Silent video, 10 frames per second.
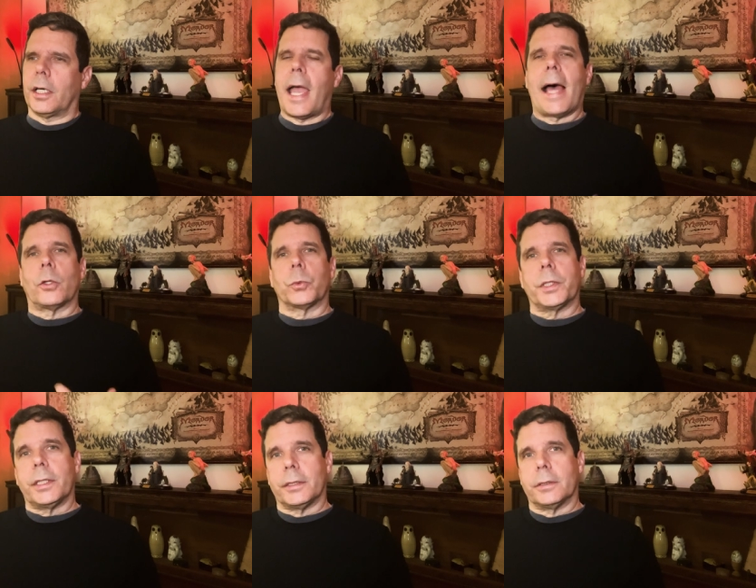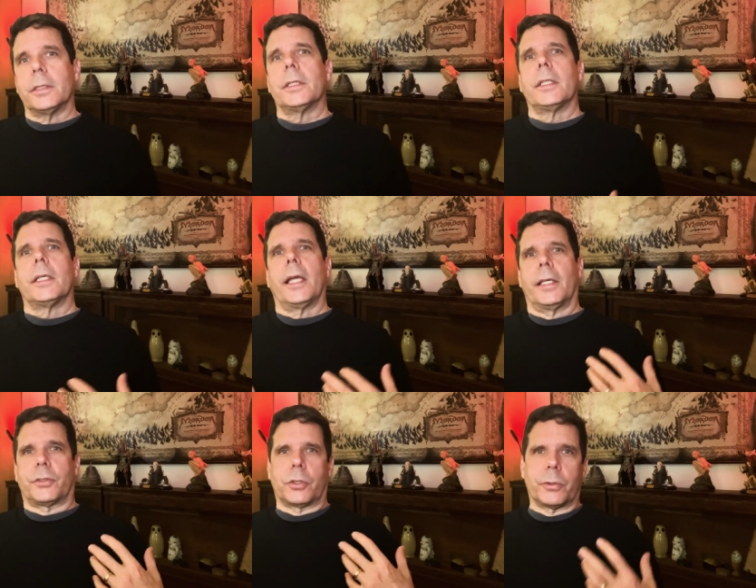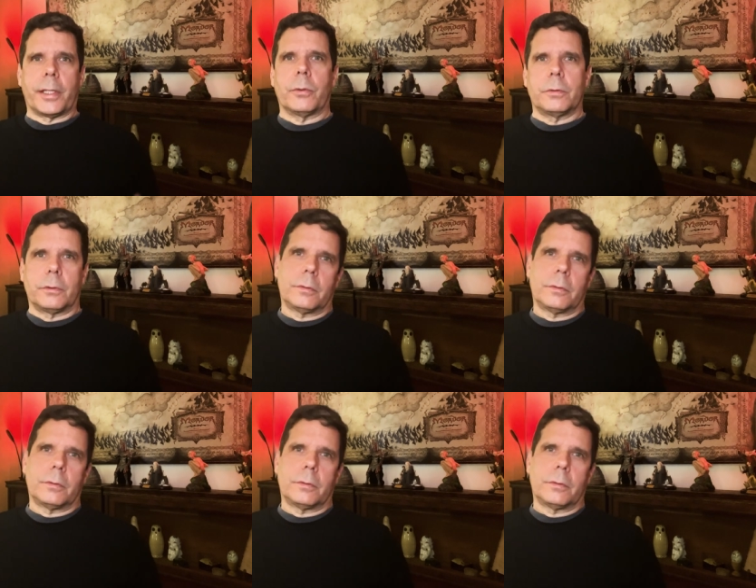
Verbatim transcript: Halloween as a great